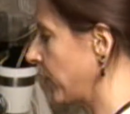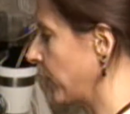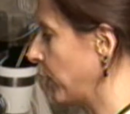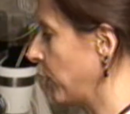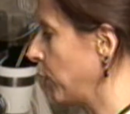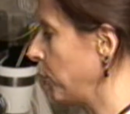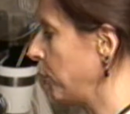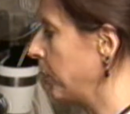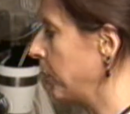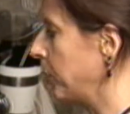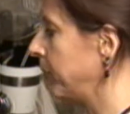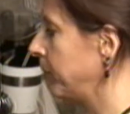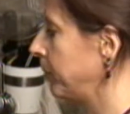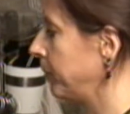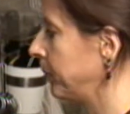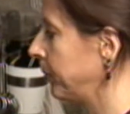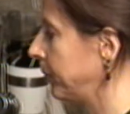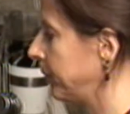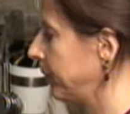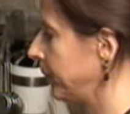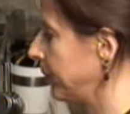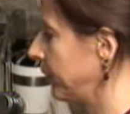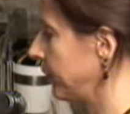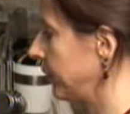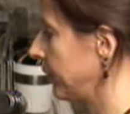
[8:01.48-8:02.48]
of cumin.
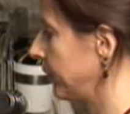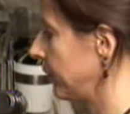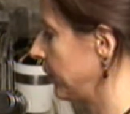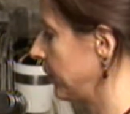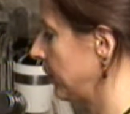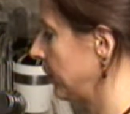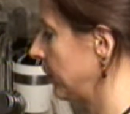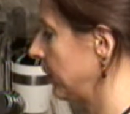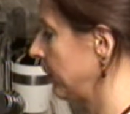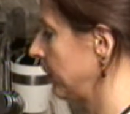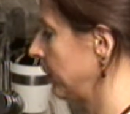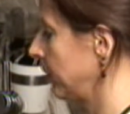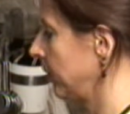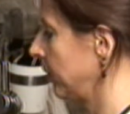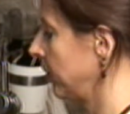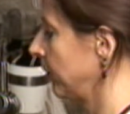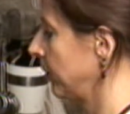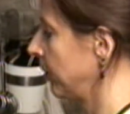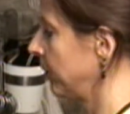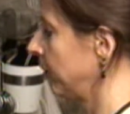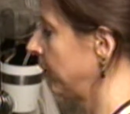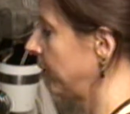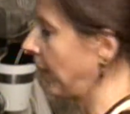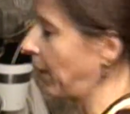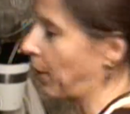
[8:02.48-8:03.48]

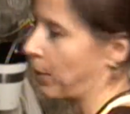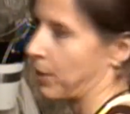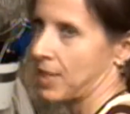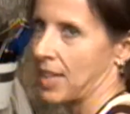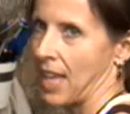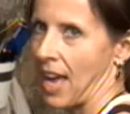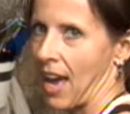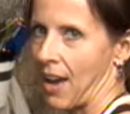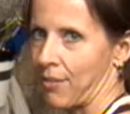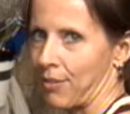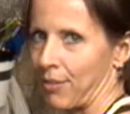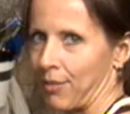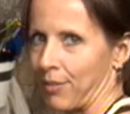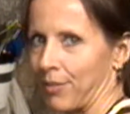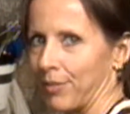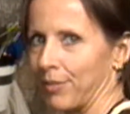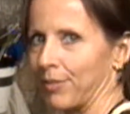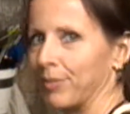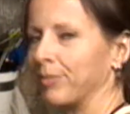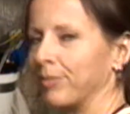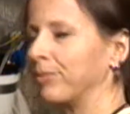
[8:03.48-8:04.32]
That was half.